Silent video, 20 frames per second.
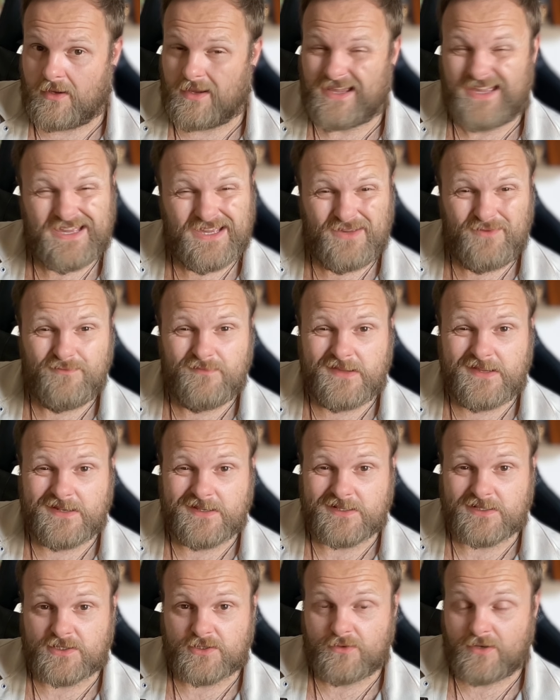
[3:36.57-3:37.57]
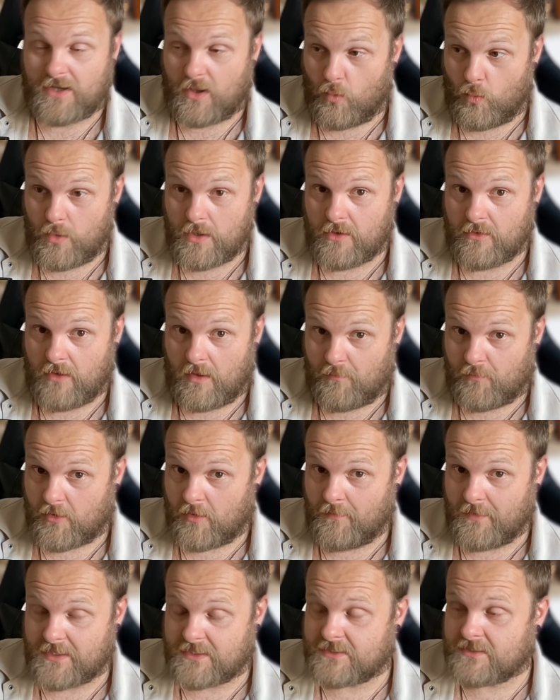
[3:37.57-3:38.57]
I keep meaning to, and I will, I
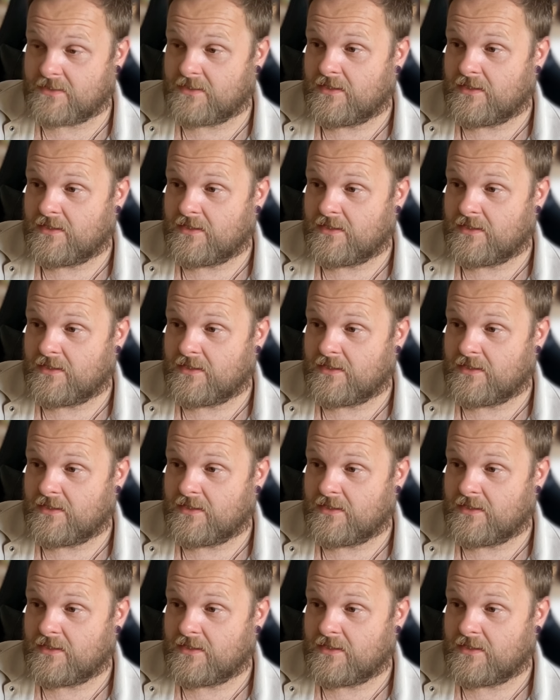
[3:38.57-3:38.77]
promise.